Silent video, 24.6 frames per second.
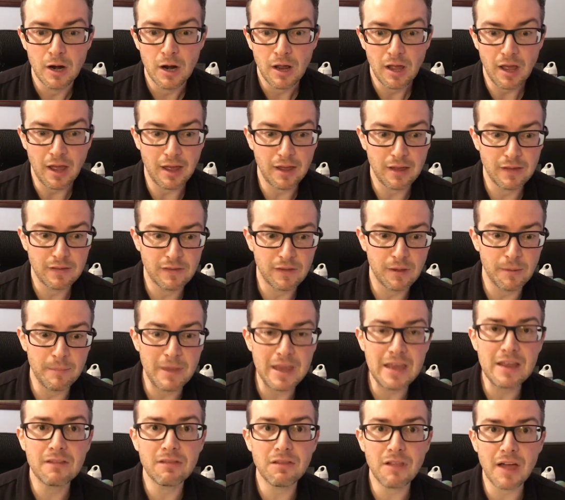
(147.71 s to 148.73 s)
To
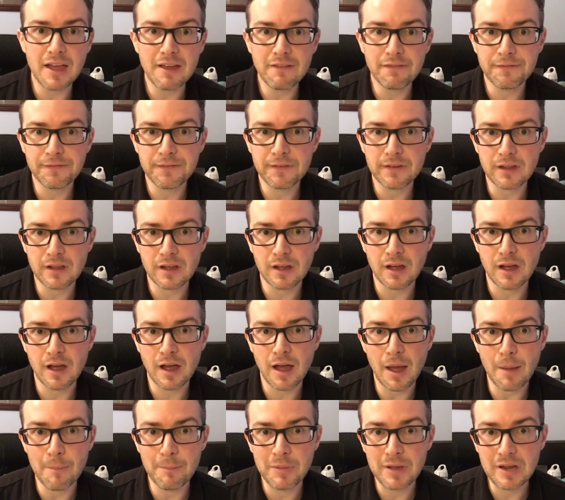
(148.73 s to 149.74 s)
make life
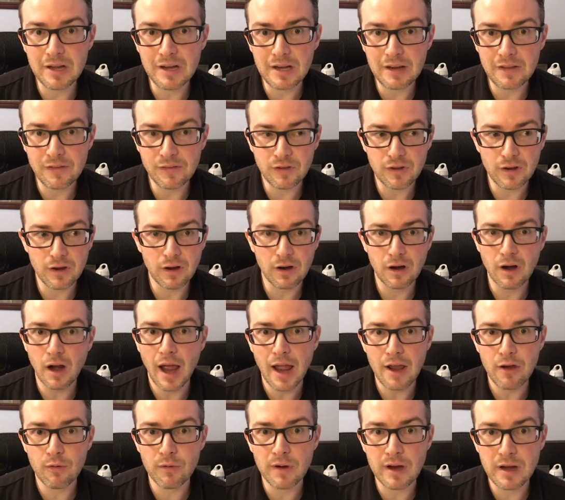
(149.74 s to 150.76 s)
a bit easier,
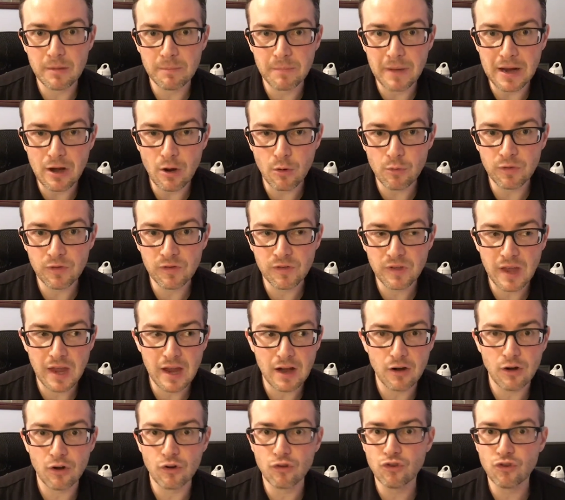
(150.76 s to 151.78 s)
I created my own scanner,